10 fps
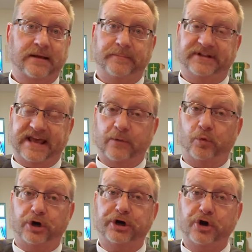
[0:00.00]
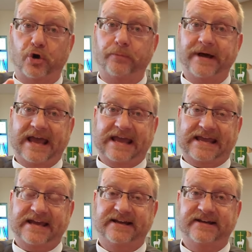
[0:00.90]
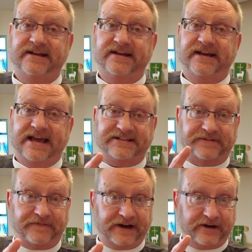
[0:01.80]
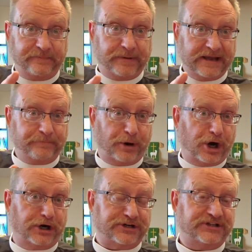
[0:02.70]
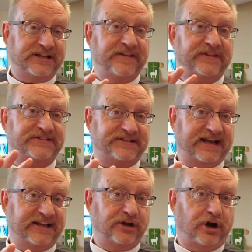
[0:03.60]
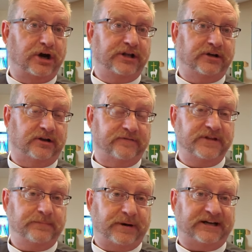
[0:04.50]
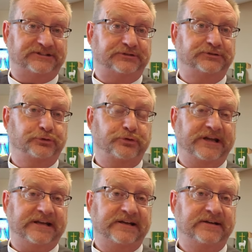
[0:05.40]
But that word obey has a very big part in the second article of the Apostles' Creed.